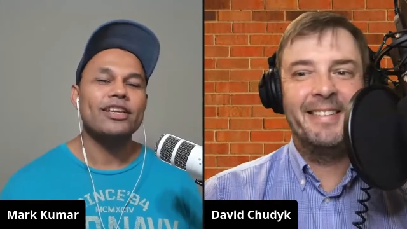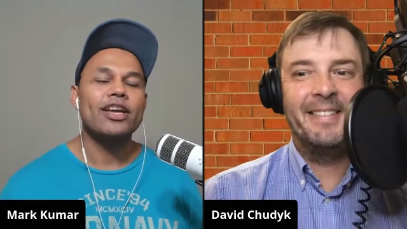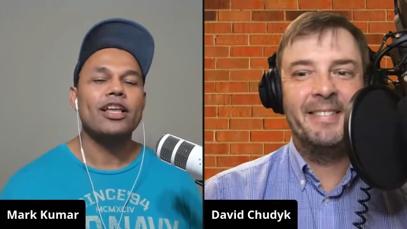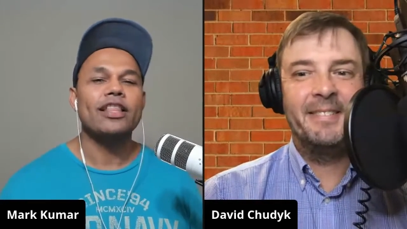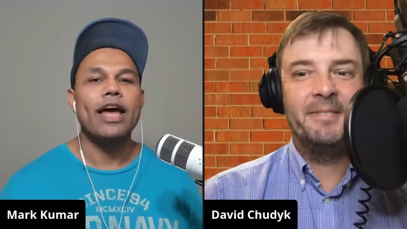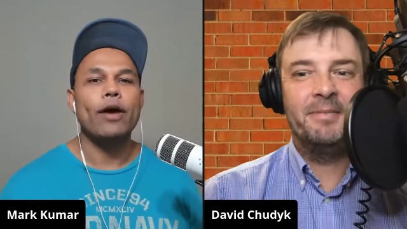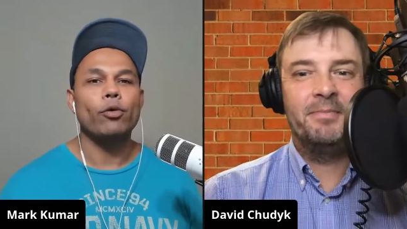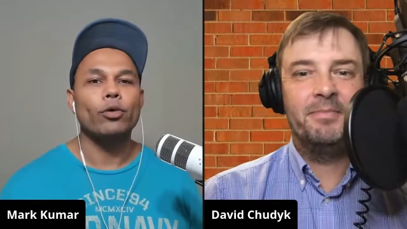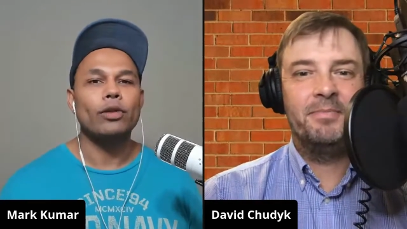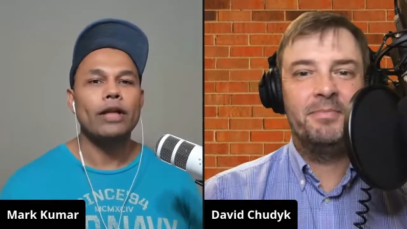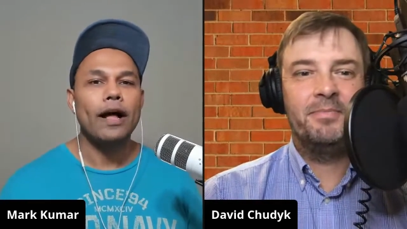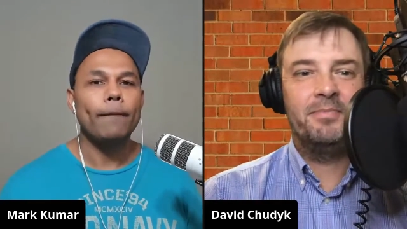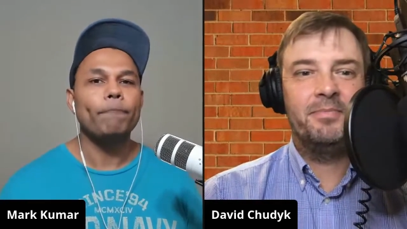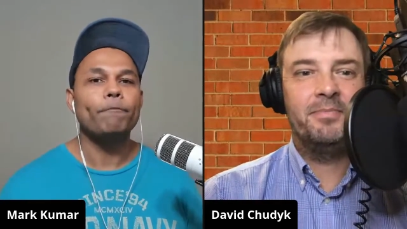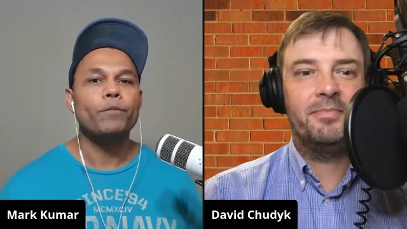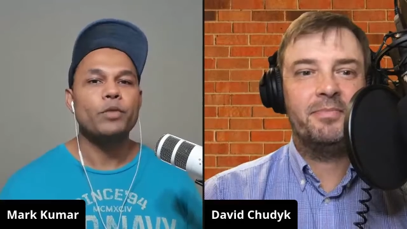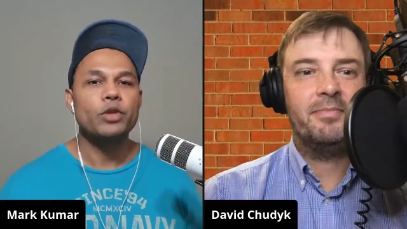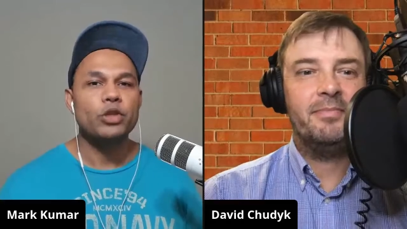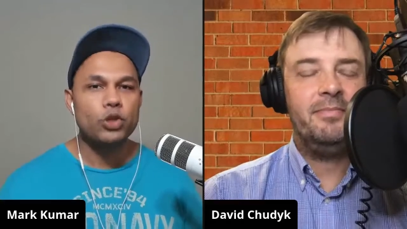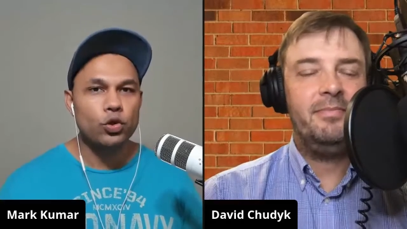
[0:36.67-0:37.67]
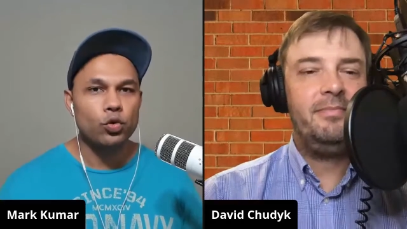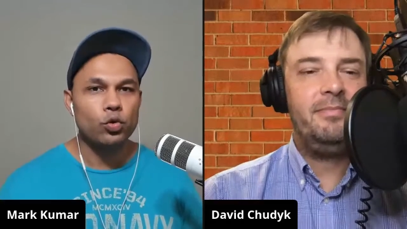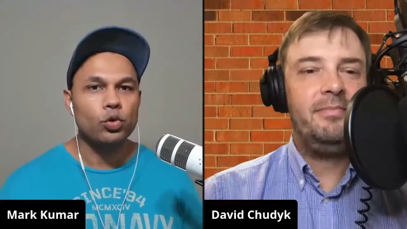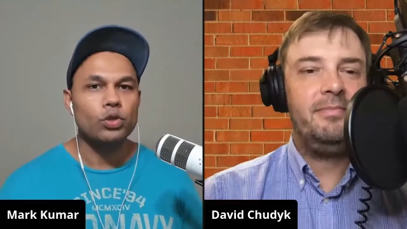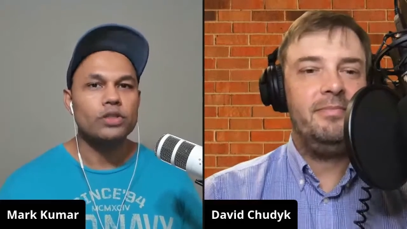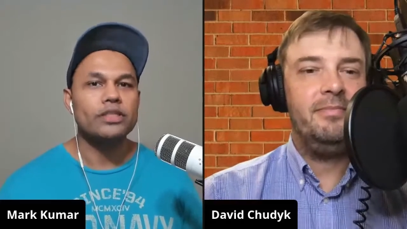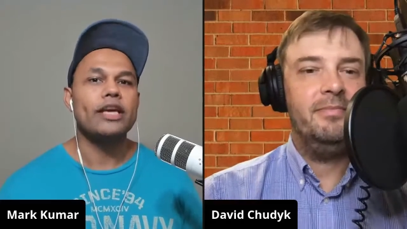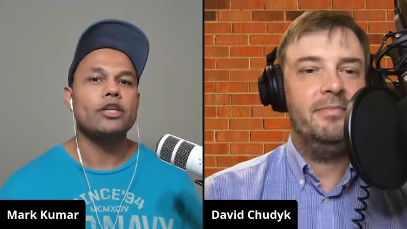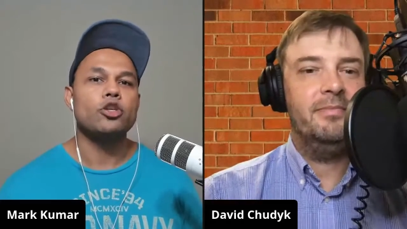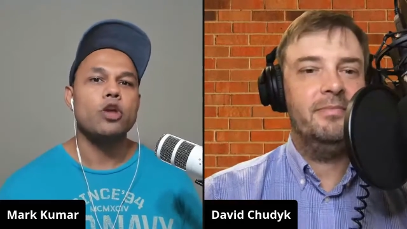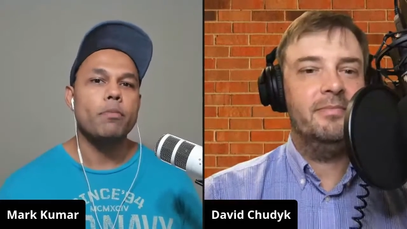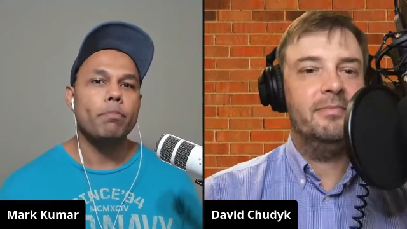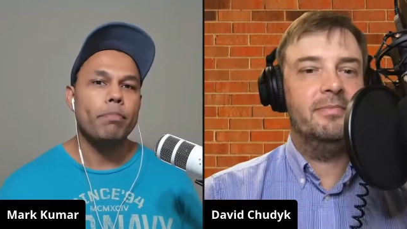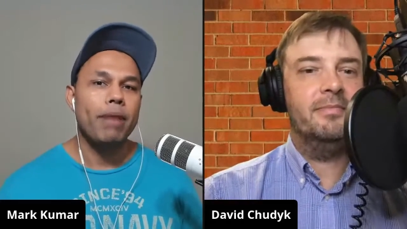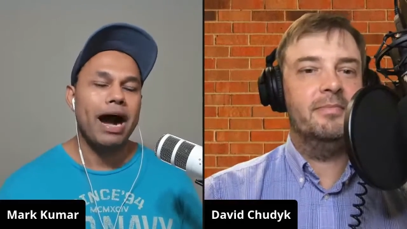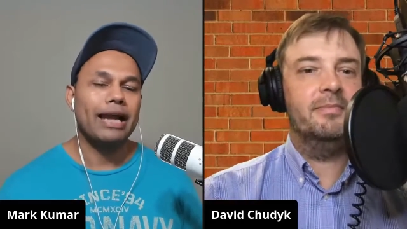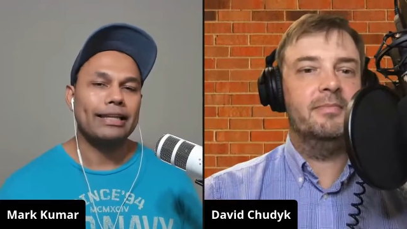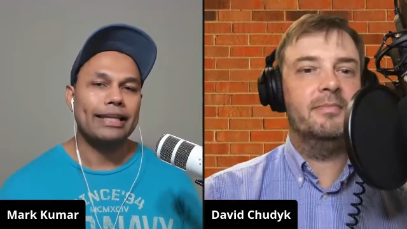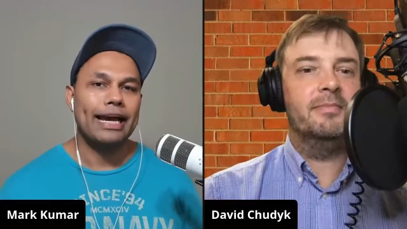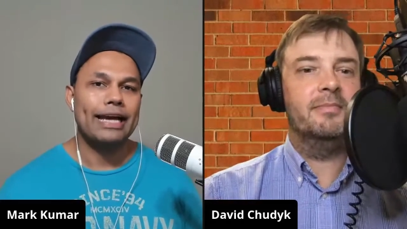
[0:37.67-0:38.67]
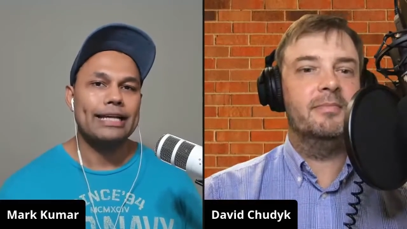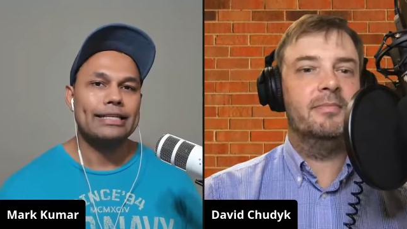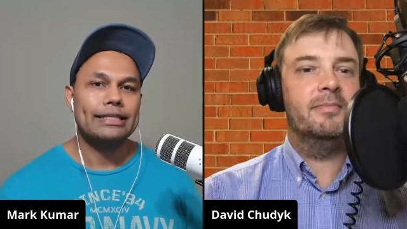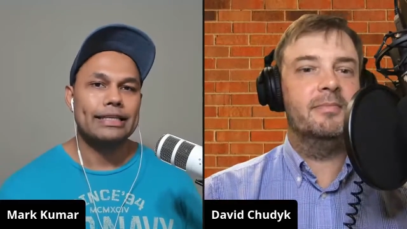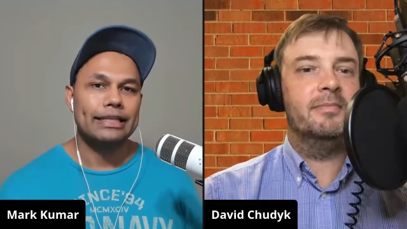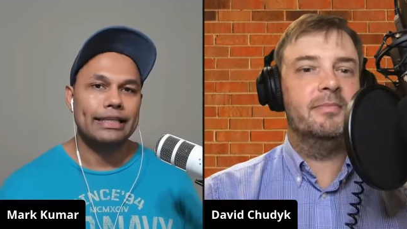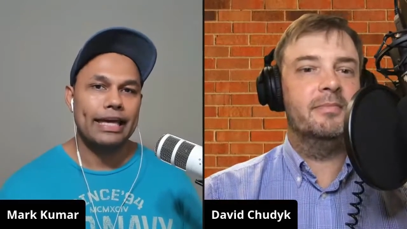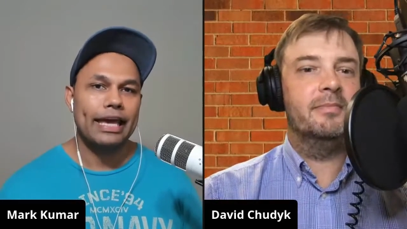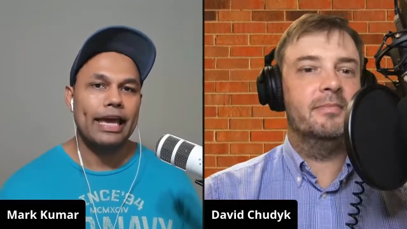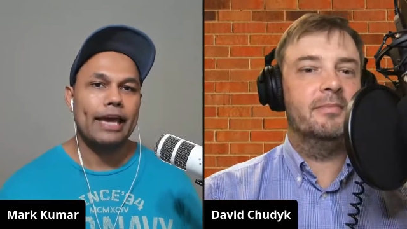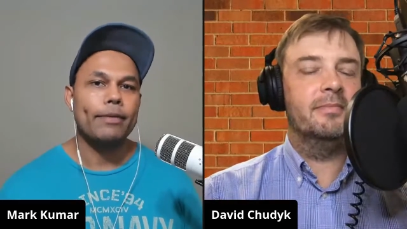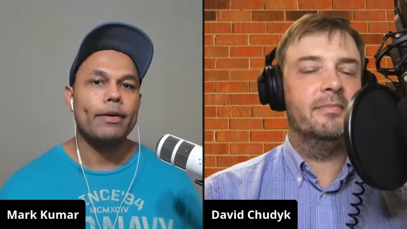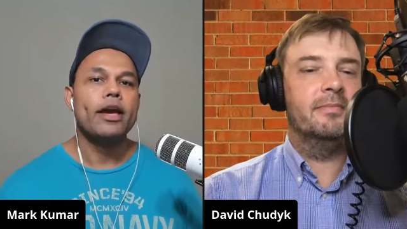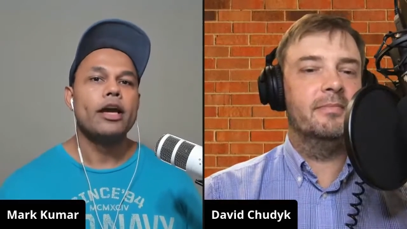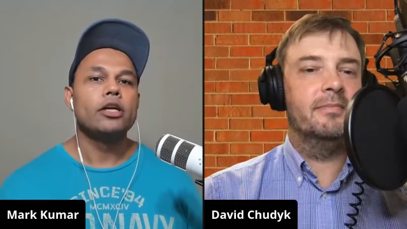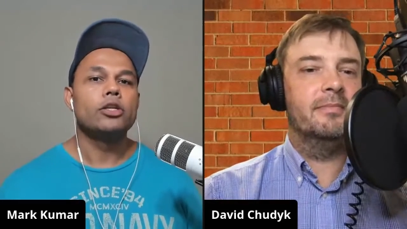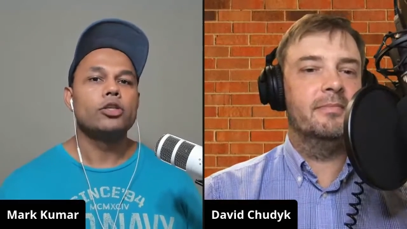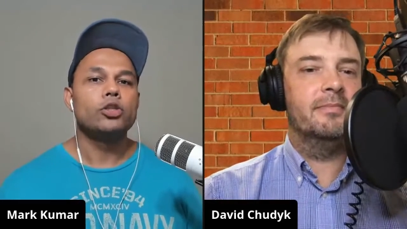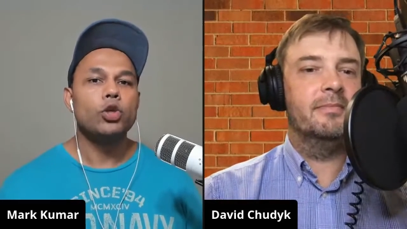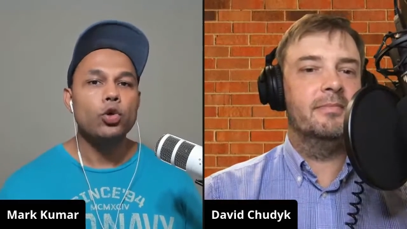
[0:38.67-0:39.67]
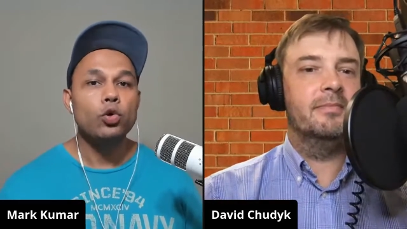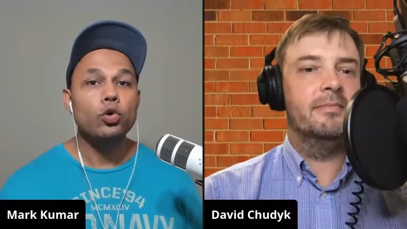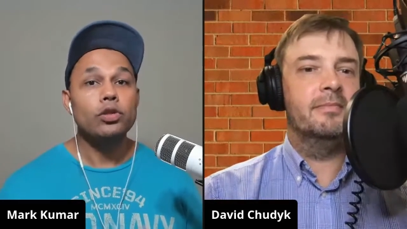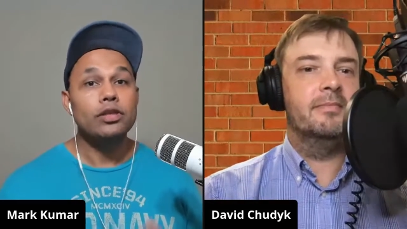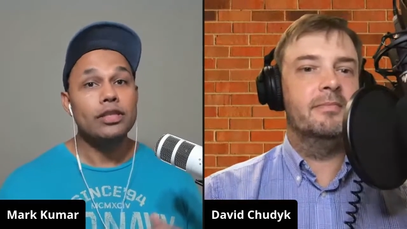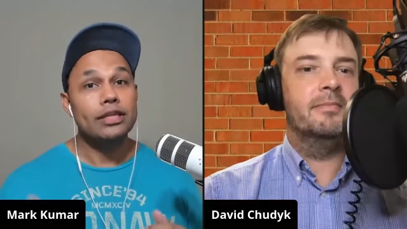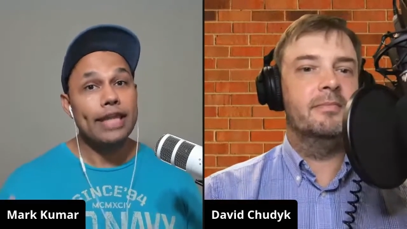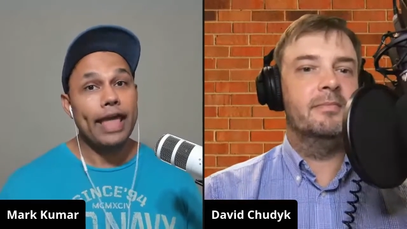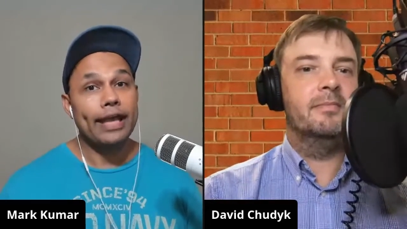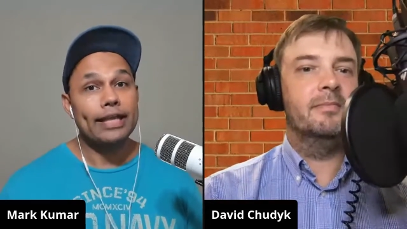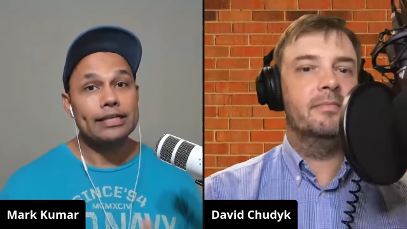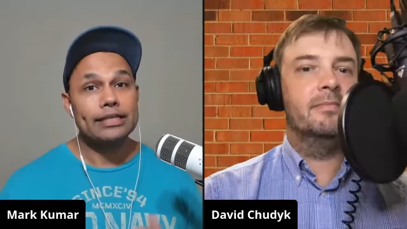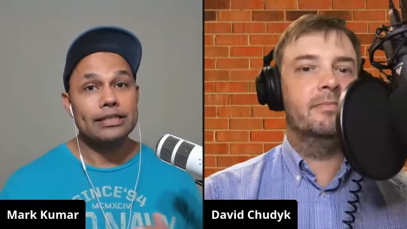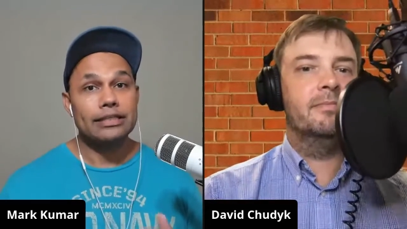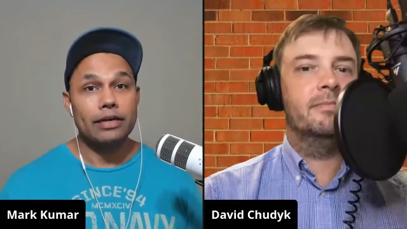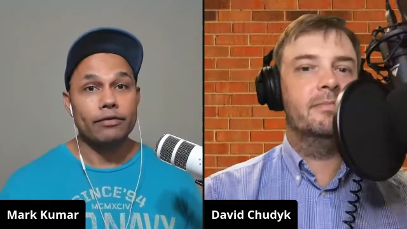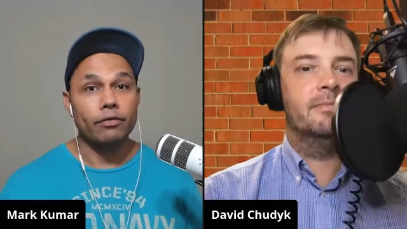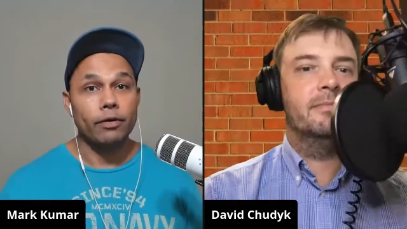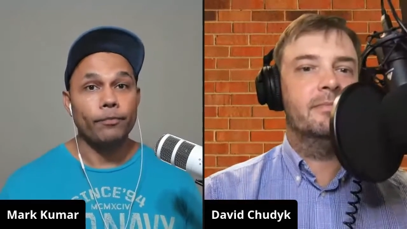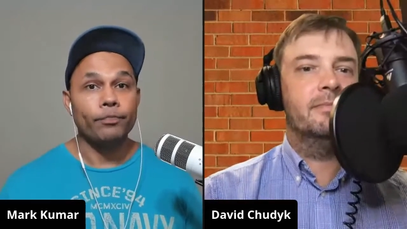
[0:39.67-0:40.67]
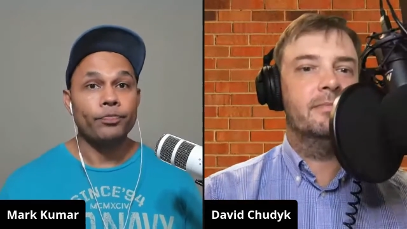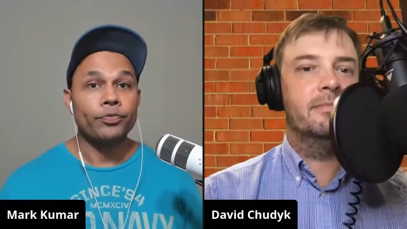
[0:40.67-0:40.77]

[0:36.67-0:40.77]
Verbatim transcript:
Speaker 1: that will help you take your podcasting game to the next level.